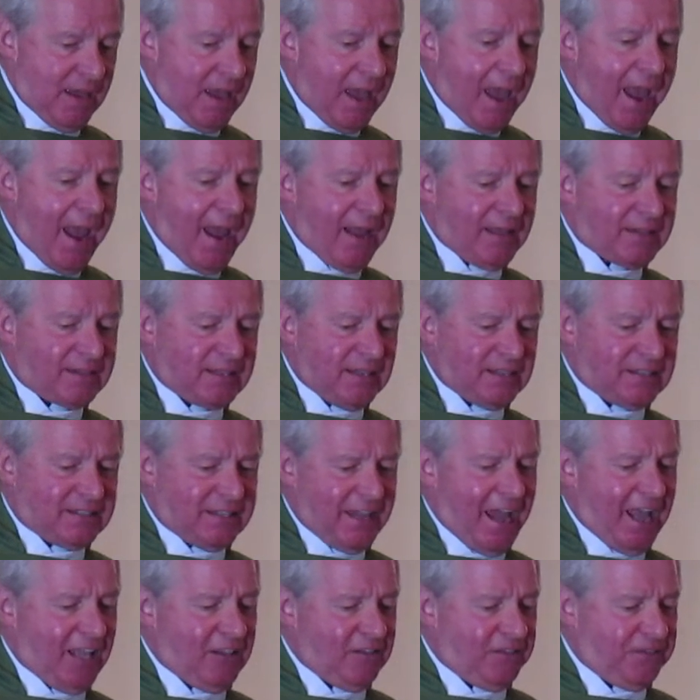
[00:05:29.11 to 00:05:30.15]
8 to
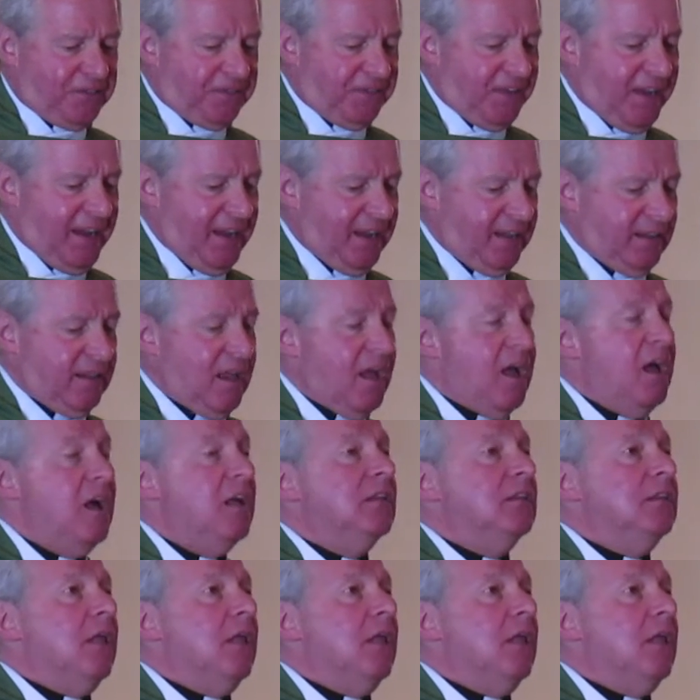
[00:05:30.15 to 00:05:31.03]
10 feet,